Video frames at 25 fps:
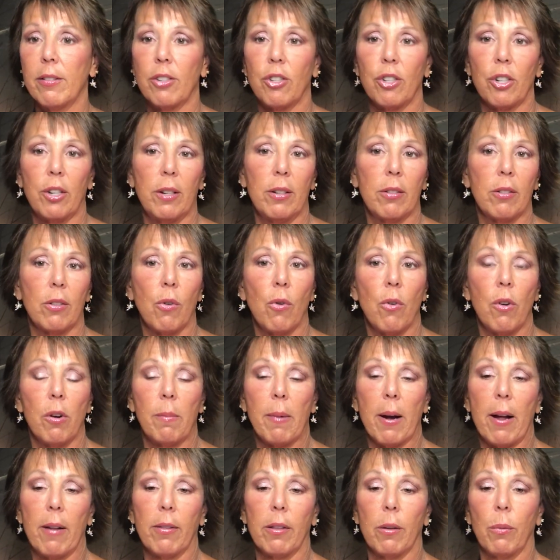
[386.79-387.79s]
she's going
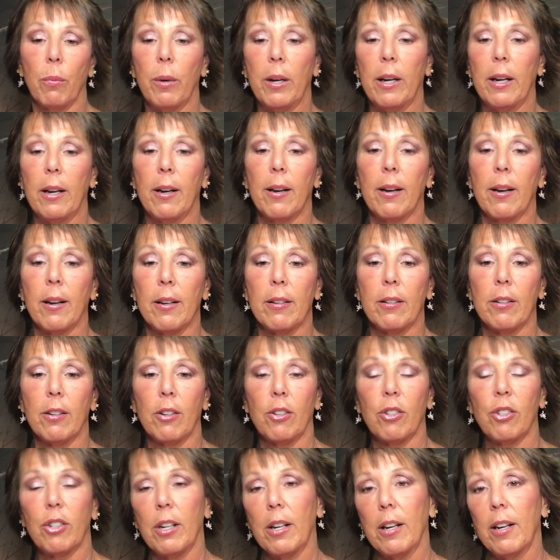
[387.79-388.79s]
about the week until
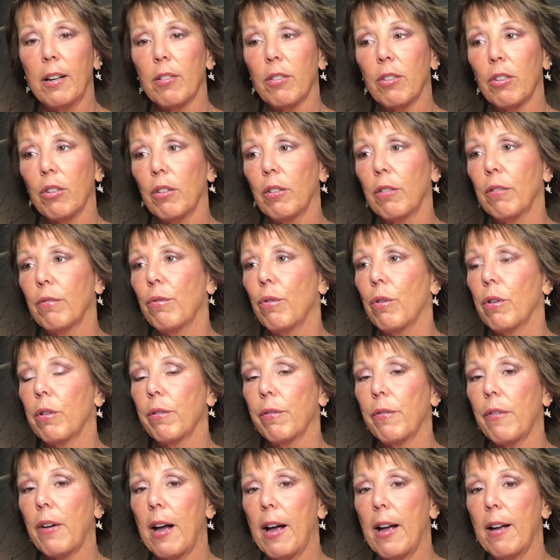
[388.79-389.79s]
she gets her 4 or
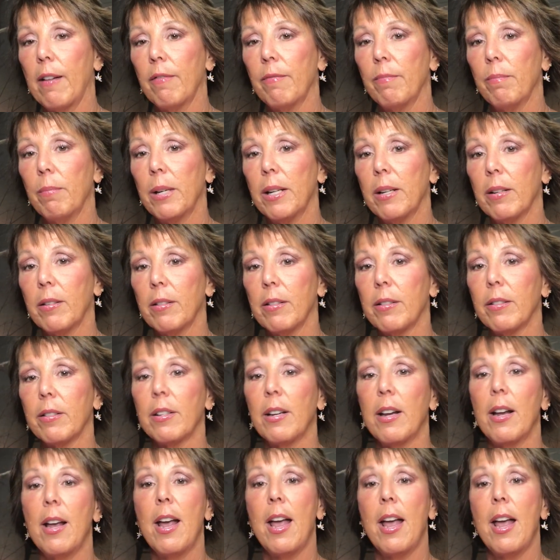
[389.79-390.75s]
5 meals.